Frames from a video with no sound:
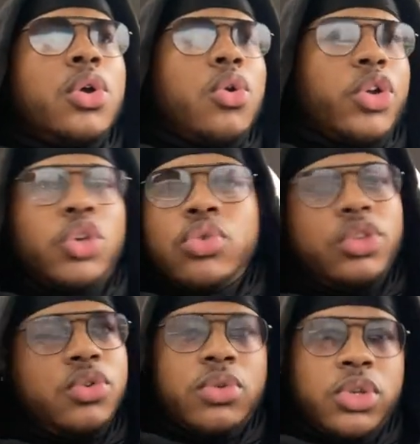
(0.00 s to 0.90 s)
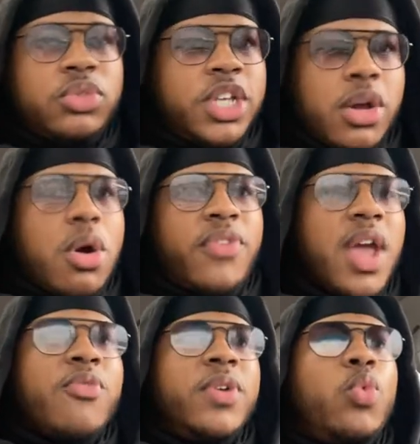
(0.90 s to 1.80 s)
or you check off
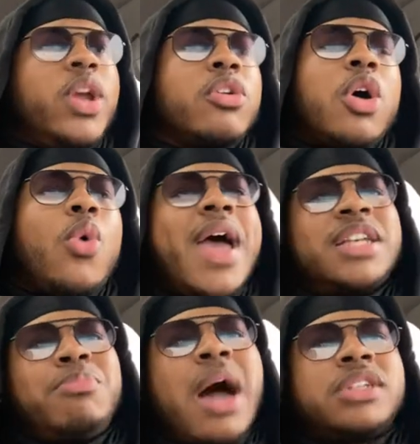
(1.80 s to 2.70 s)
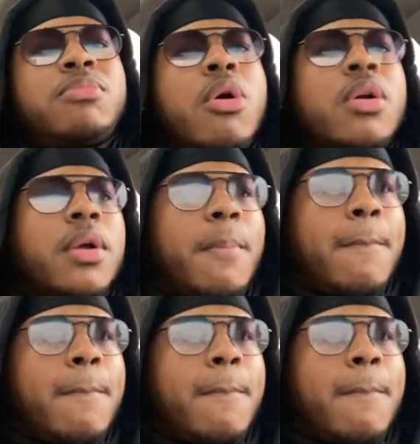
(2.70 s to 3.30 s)
every weirdo ass box mark,